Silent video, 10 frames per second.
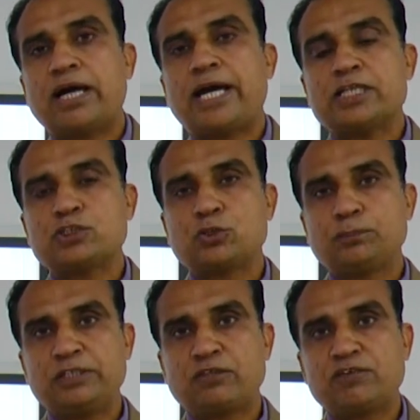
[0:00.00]
a
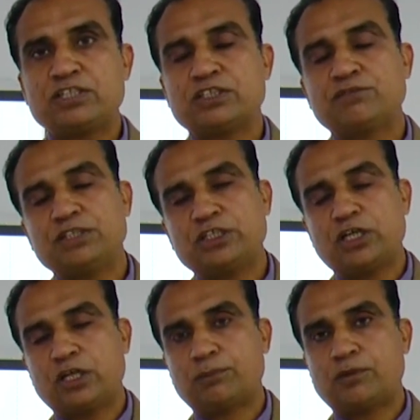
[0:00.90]
SOP equation with the
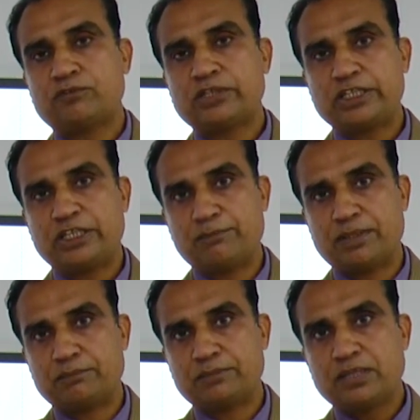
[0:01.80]
help of a K
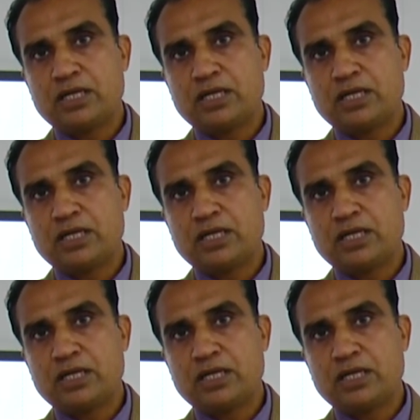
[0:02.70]
map.